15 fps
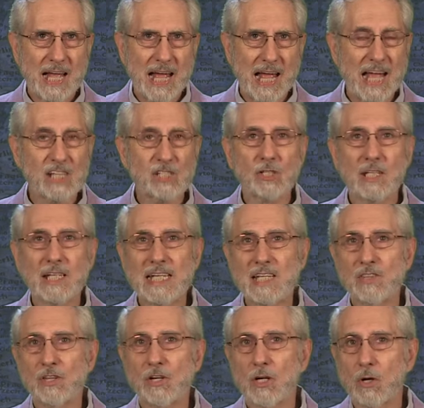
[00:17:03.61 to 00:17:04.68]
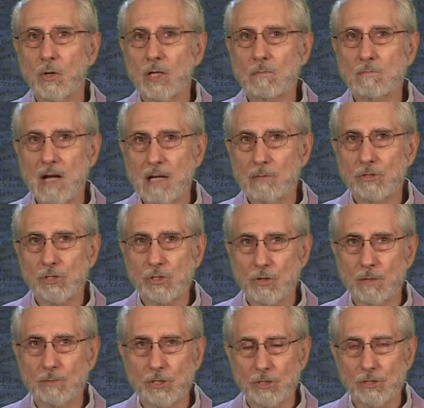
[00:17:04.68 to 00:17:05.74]
actually in their Holy Bible
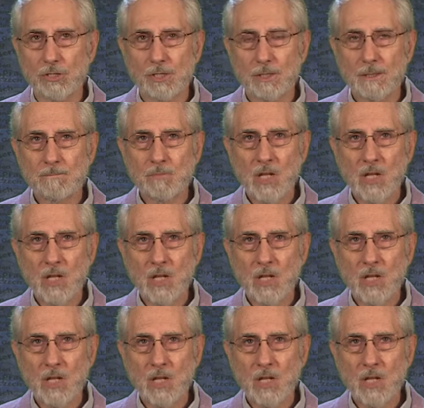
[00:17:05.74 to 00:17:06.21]
scriptures.